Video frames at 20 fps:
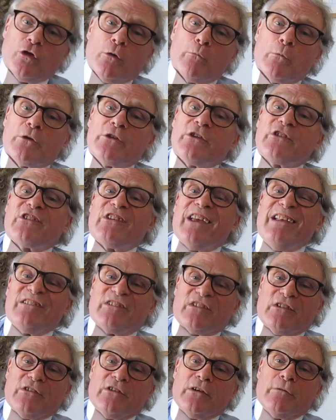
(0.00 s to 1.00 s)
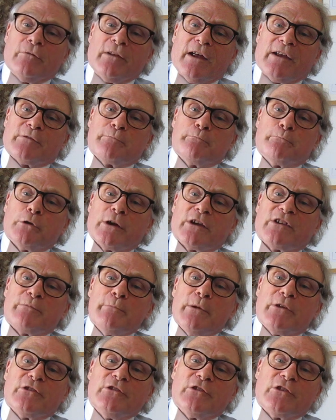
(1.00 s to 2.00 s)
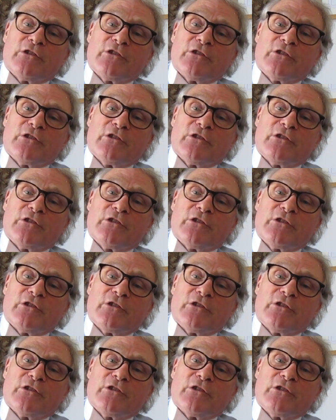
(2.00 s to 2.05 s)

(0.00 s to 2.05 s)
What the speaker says: on what is sensitive, and that's Bricksmiths and